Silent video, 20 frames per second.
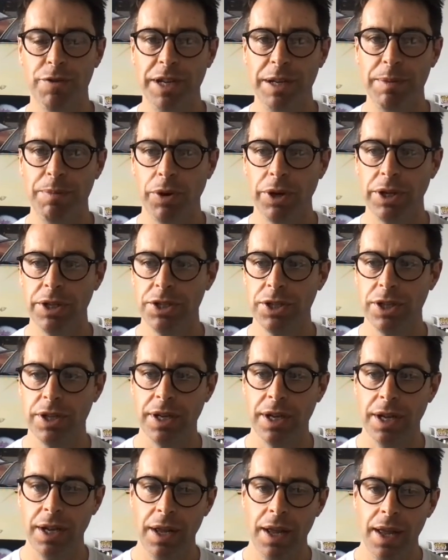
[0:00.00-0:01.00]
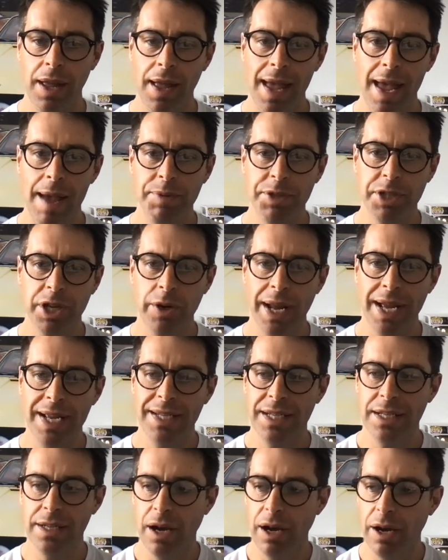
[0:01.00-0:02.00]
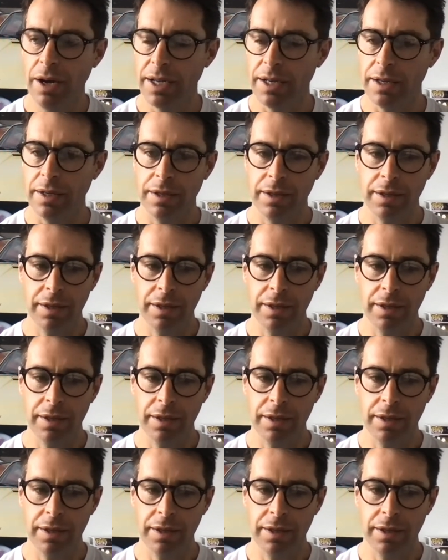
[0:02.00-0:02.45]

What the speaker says: Nick Boddington, episode 89.